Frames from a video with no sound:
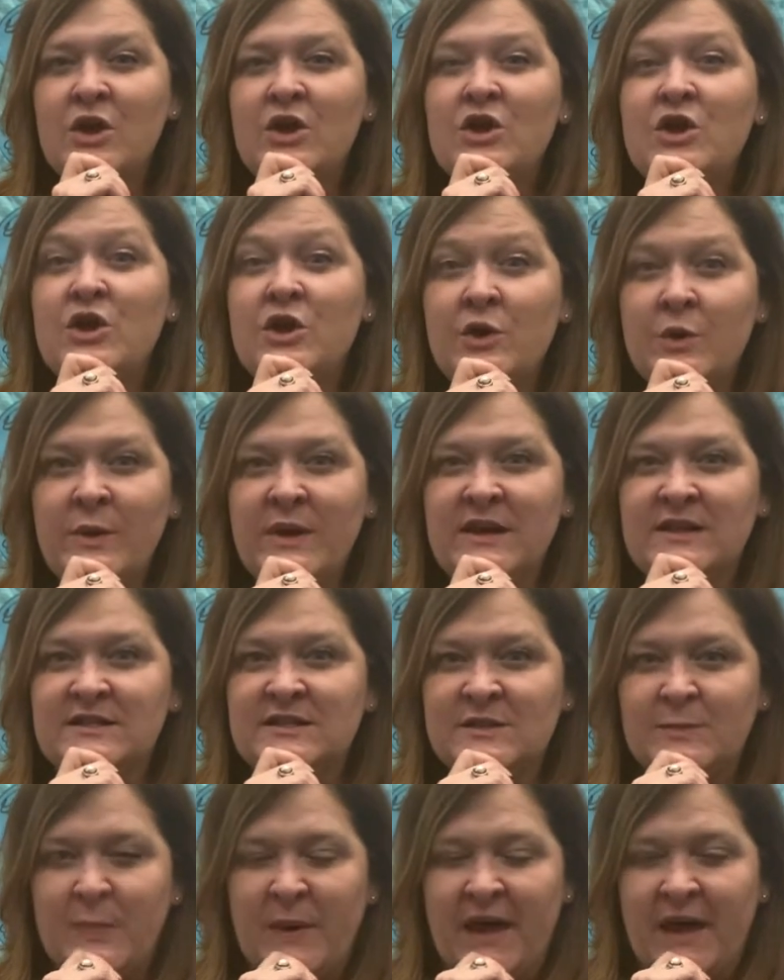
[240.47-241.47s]
you
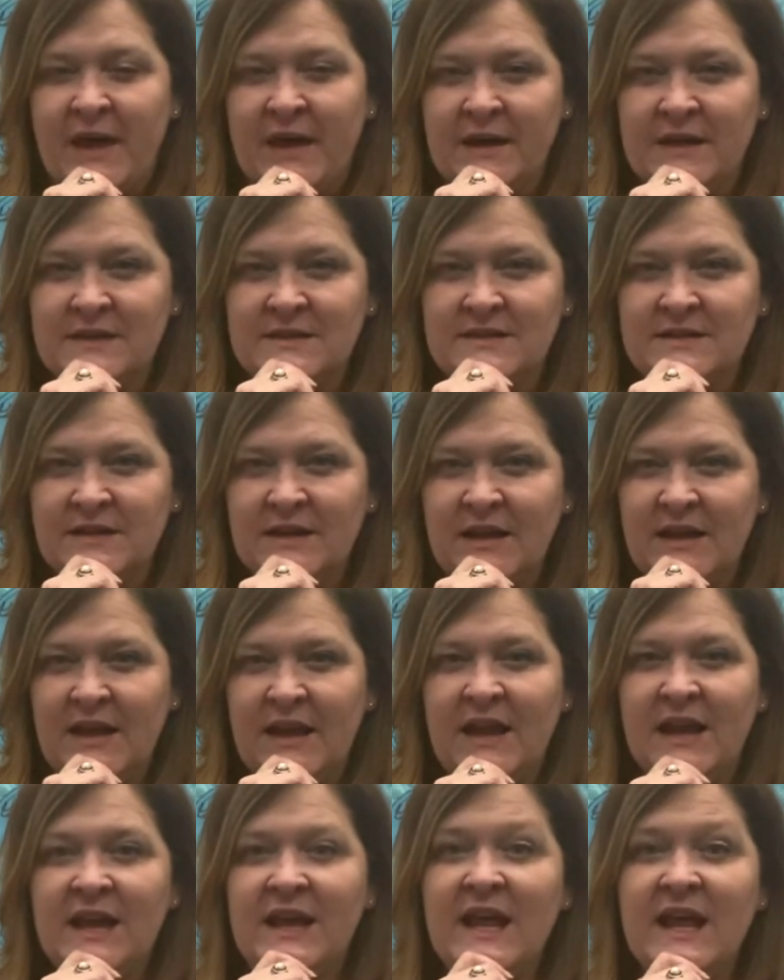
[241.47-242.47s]
expect
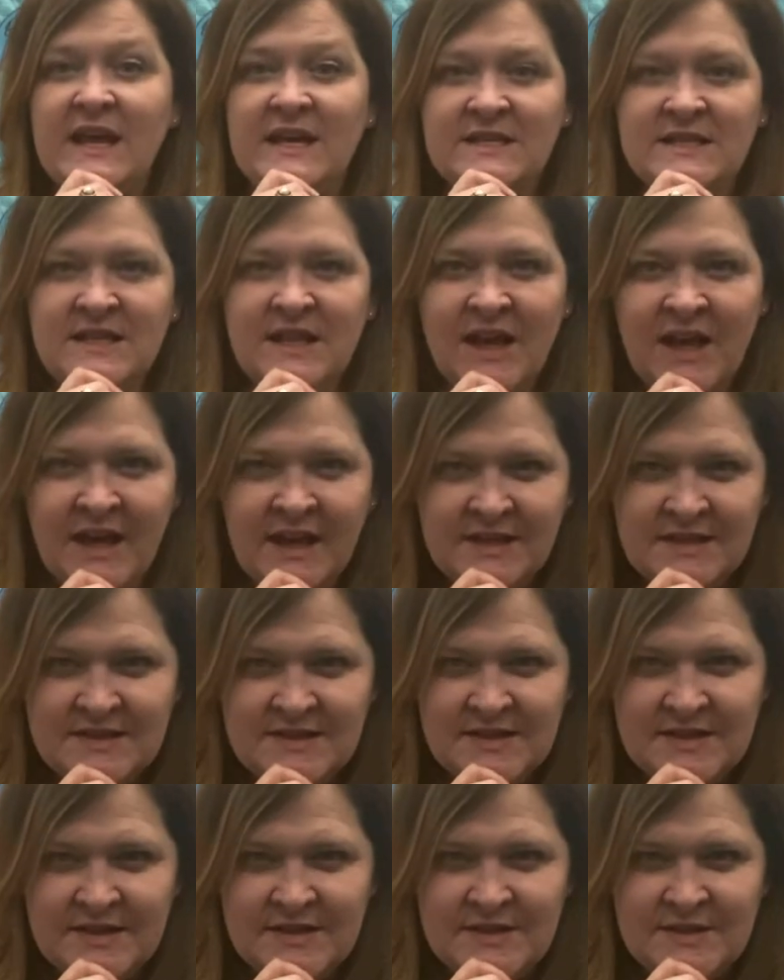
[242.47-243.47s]
in a
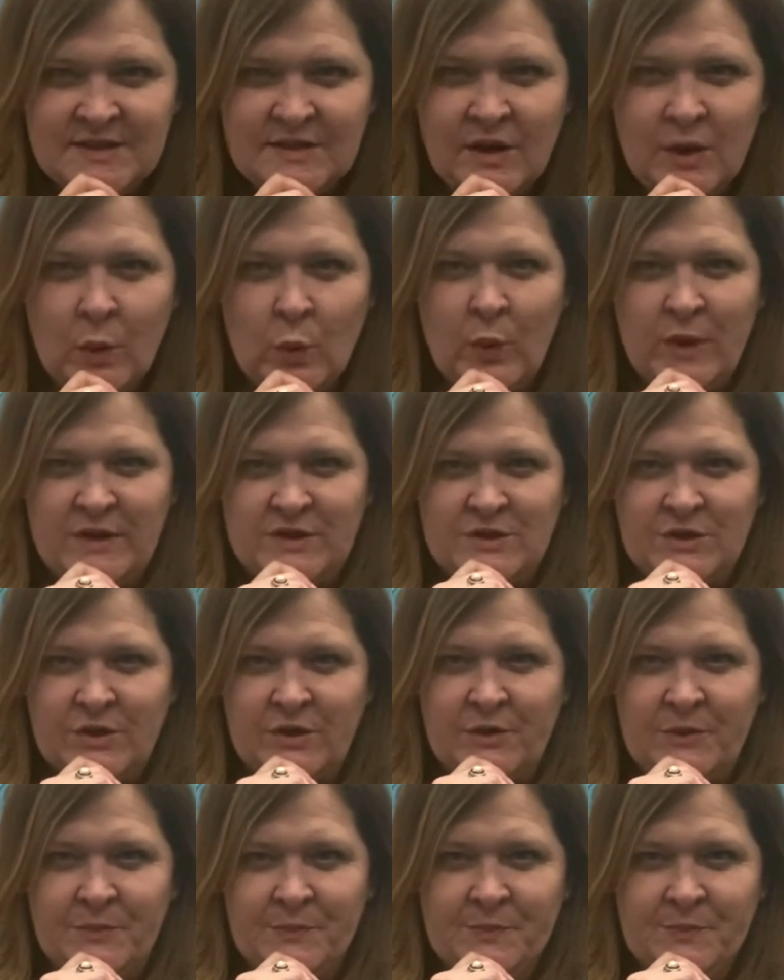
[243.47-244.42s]
Texas winter.